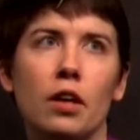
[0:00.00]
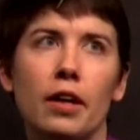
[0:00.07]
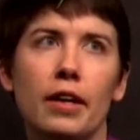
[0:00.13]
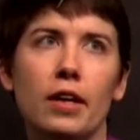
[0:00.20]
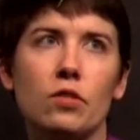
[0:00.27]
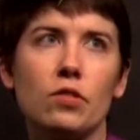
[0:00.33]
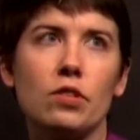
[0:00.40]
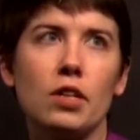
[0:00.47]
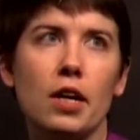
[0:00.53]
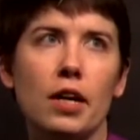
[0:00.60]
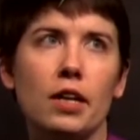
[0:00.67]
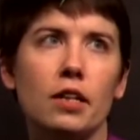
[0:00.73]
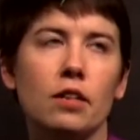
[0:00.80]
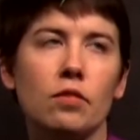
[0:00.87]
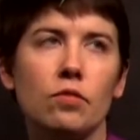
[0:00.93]
And now
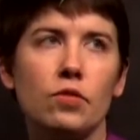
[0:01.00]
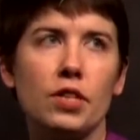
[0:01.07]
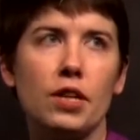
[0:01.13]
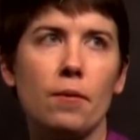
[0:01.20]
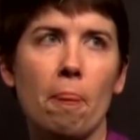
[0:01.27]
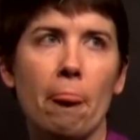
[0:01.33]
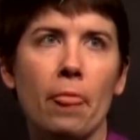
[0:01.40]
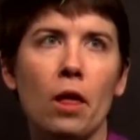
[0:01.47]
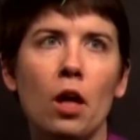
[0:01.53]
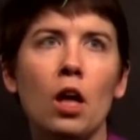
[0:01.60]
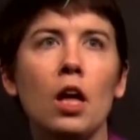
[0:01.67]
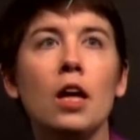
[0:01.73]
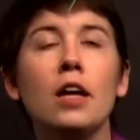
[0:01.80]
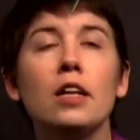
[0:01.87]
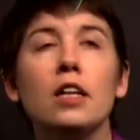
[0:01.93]
cit.
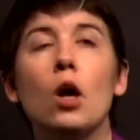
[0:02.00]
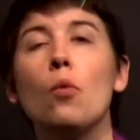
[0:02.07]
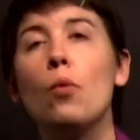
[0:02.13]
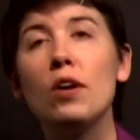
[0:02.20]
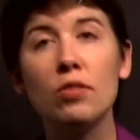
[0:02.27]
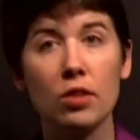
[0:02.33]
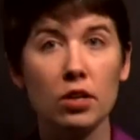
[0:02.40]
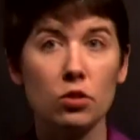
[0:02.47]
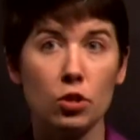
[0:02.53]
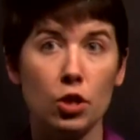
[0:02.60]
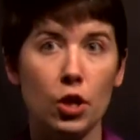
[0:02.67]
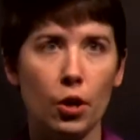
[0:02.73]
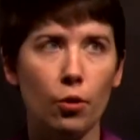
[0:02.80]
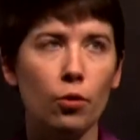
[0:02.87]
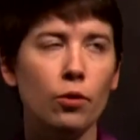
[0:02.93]
Now one thing to
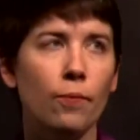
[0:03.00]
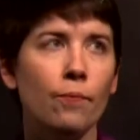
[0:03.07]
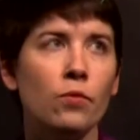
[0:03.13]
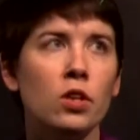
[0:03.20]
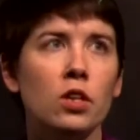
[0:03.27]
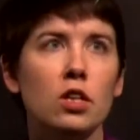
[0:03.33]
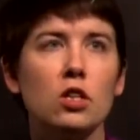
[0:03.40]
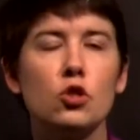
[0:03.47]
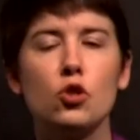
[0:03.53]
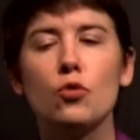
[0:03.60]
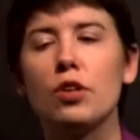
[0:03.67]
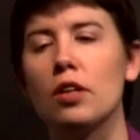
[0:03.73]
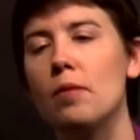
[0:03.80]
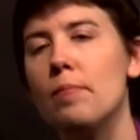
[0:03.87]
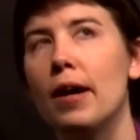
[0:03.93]
note is
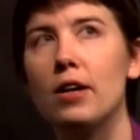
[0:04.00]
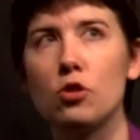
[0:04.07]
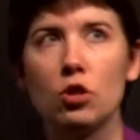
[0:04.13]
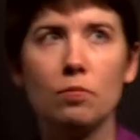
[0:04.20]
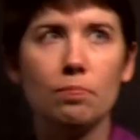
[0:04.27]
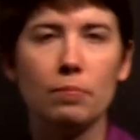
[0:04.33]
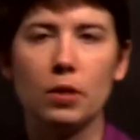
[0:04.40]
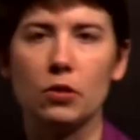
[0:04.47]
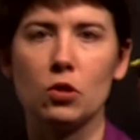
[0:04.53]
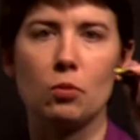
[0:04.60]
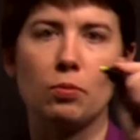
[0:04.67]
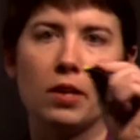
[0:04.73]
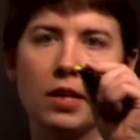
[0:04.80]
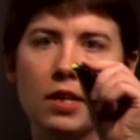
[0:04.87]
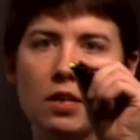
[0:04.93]
you could imagine
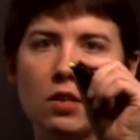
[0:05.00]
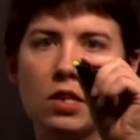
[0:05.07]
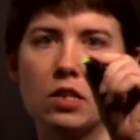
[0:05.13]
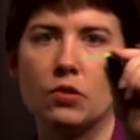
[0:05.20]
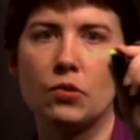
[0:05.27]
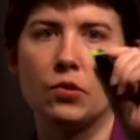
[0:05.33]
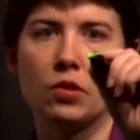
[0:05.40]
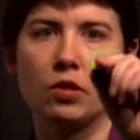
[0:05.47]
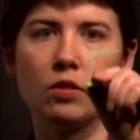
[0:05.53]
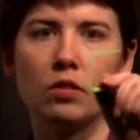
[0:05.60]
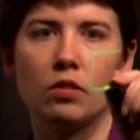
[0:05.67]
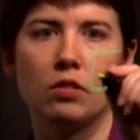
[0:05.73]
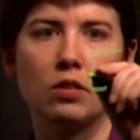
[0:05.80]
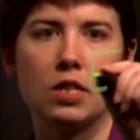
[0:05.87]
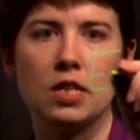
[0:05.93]
multiplying this
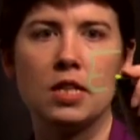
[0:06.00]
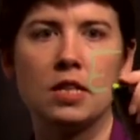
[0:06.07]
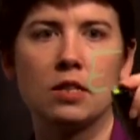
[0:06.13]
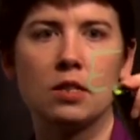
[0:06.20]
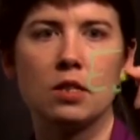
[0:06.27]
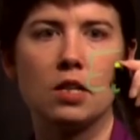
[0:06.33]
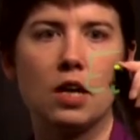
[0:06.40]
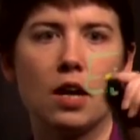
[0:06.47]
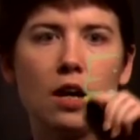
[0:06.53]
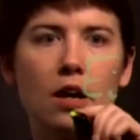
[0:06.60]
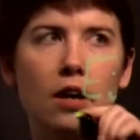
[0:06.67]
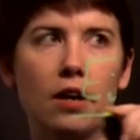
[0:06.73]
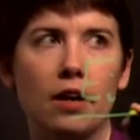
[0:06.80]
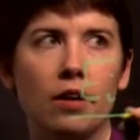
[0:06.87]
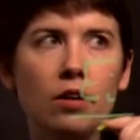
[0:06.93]
e to the
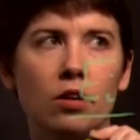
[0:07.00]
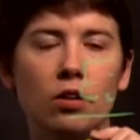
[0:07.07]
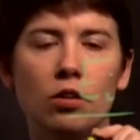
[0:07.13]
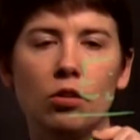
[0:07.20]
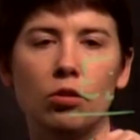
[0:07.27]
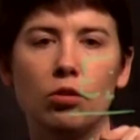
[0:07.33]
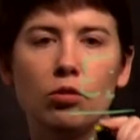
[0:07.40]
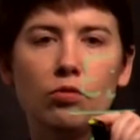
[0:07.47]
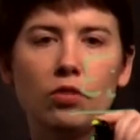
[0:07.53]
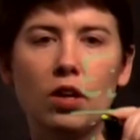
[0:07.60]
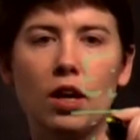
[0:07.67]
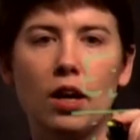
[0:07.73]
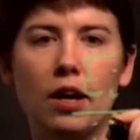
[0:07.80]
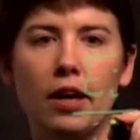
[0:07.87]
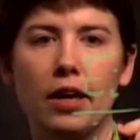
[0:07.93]
i over
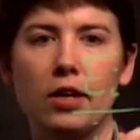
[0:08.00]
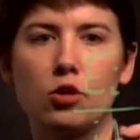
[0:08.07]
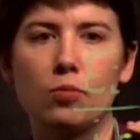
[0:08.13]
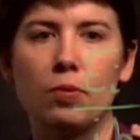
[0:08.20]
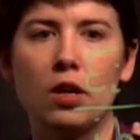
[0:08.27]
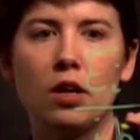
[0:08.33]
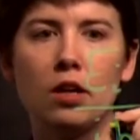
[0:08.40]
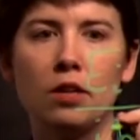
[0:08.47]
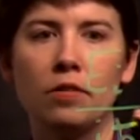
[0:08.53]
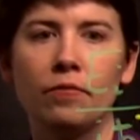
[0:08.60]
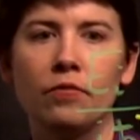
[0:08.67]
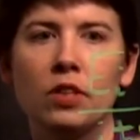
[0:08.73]
ih bar.